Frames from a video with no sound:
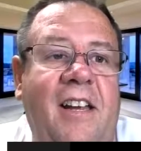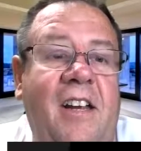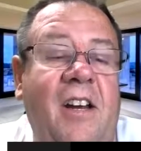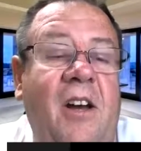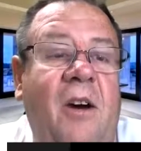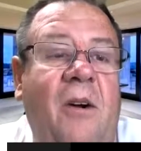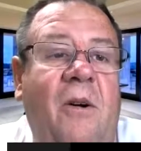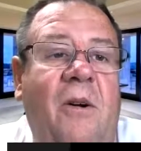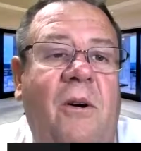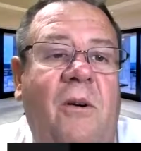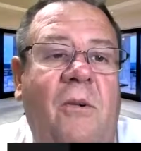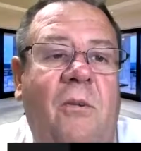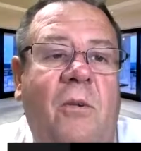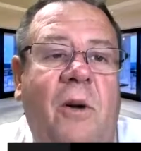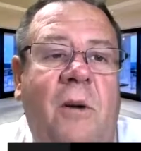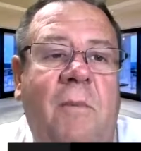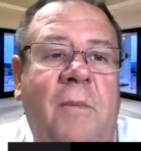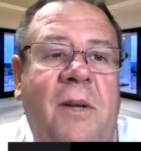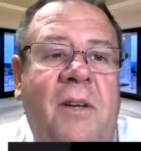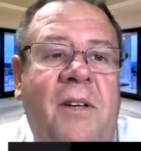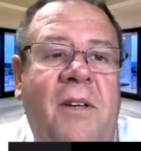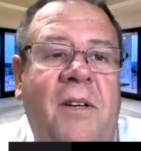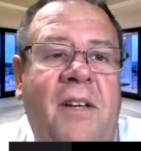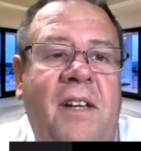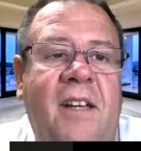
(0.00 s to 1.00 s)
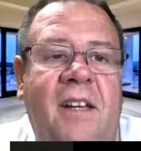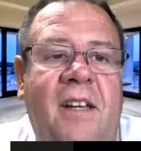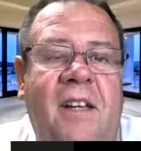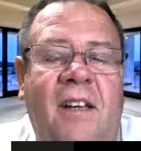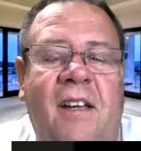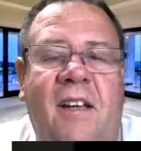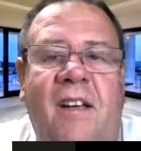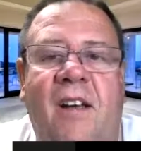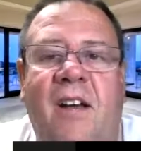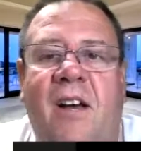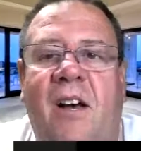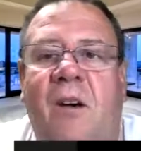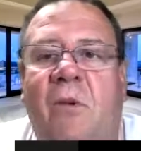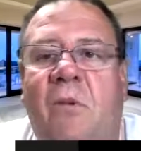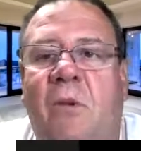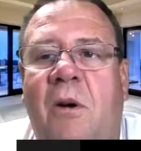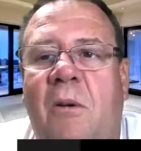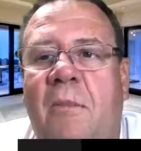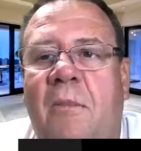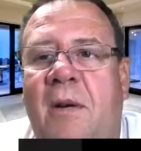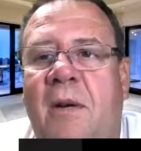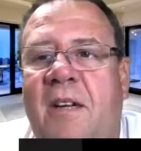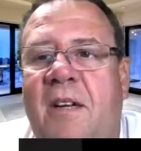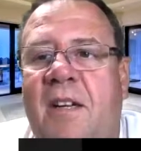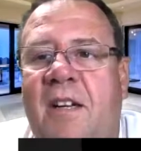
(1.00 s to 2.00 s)
A
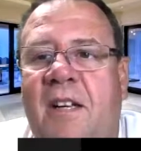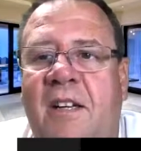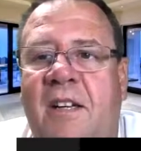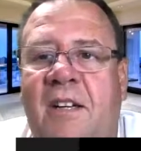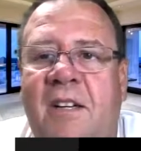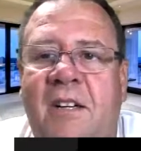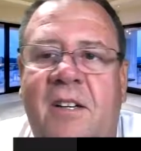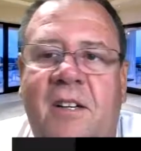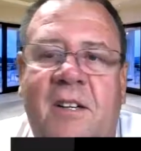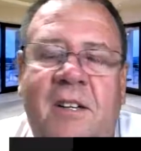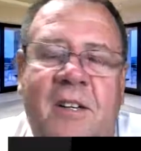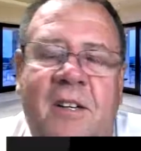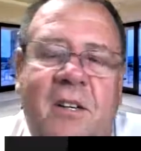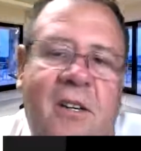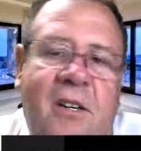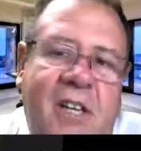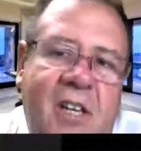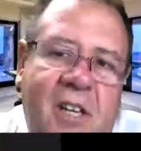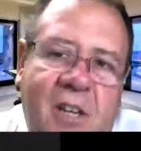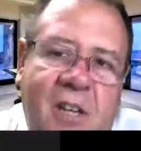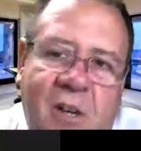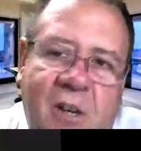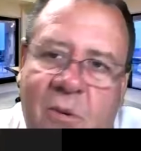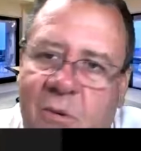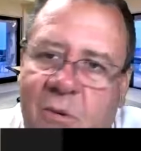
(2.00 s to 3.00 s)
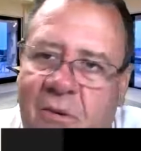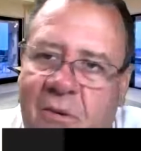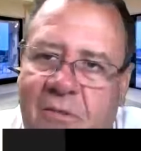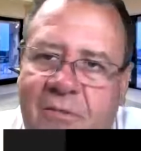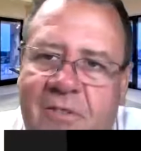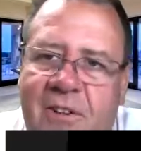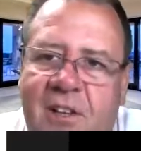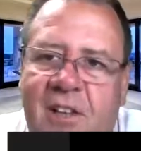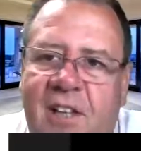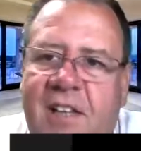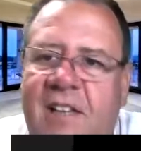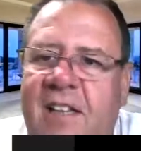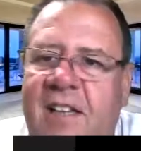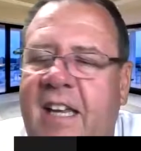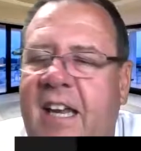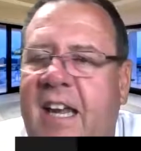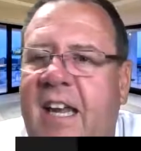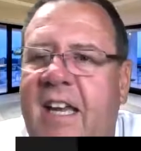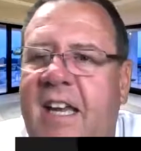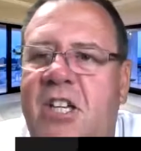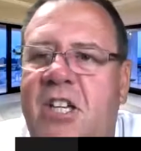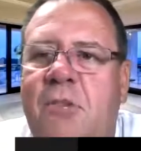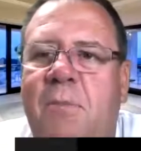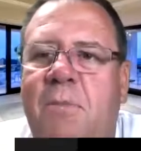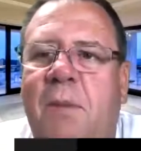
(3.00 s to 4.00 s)
woman in her, will fill in the
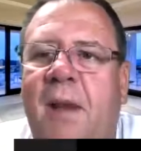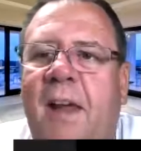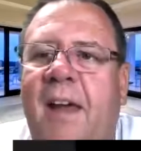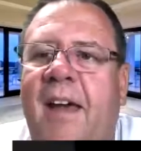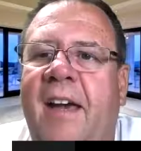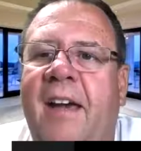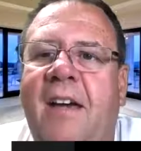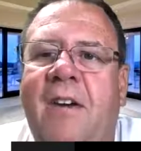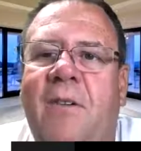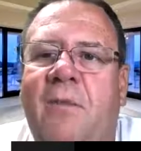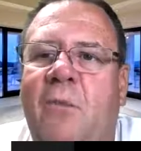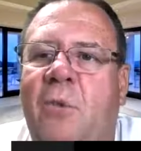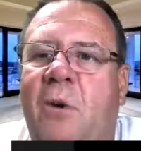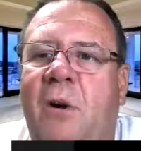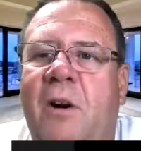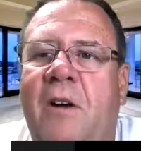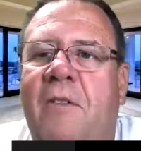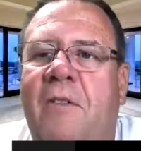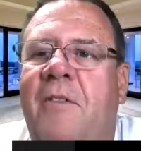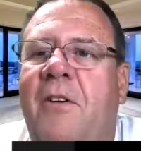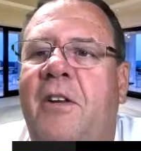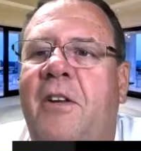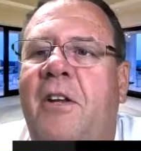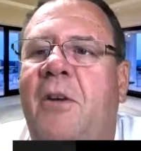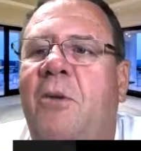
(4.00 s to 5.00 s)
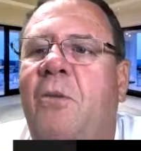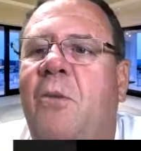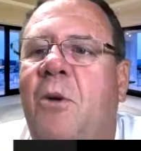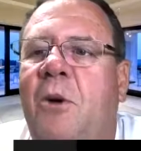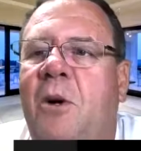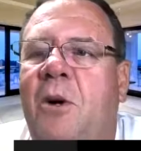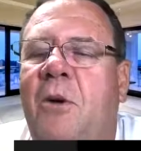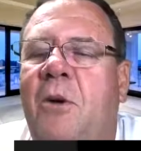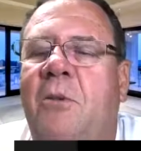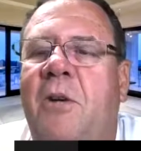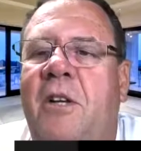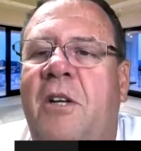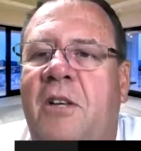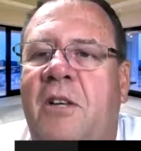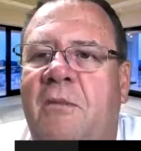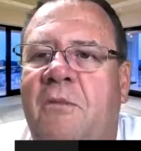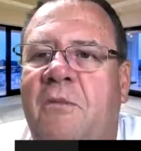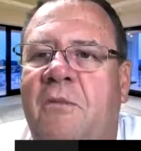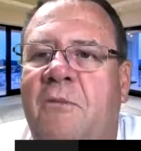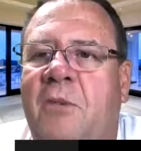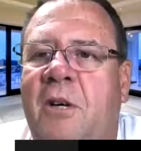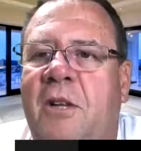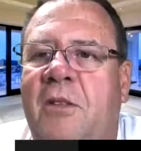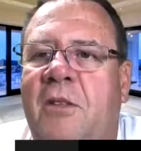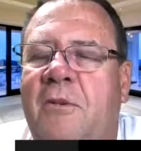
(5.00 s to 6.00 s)
age blank of wherever you were when you
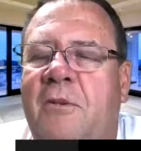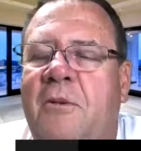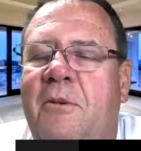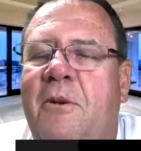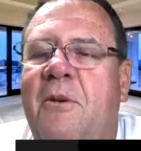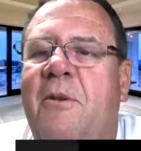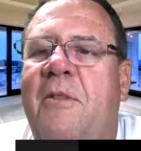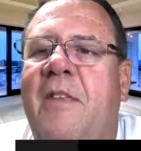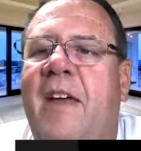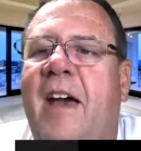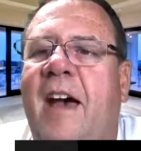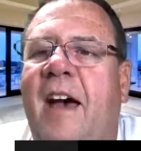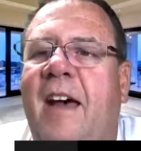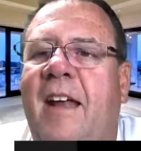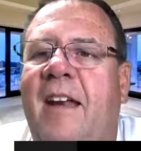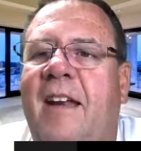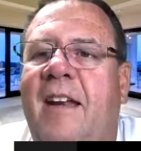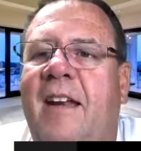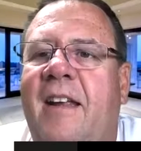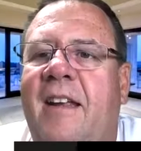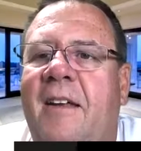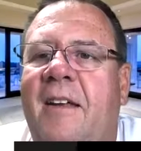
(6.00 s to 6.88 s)
went through that.